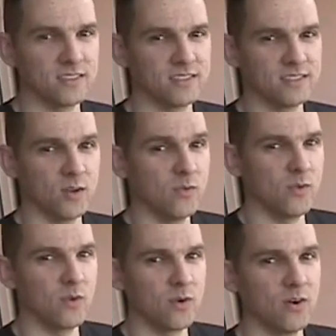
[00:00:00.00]
cell
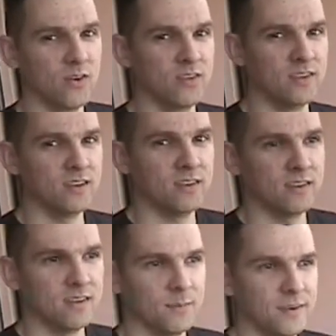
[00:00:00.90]
phone call.
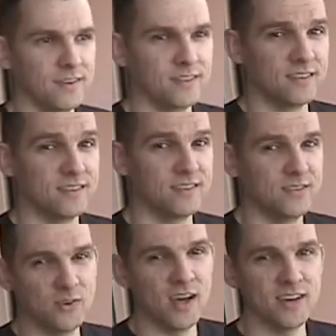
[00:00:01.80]
I mean, do
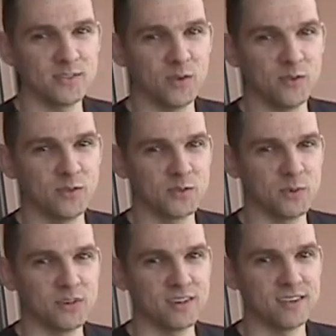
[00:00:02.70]
you know how cell phones work?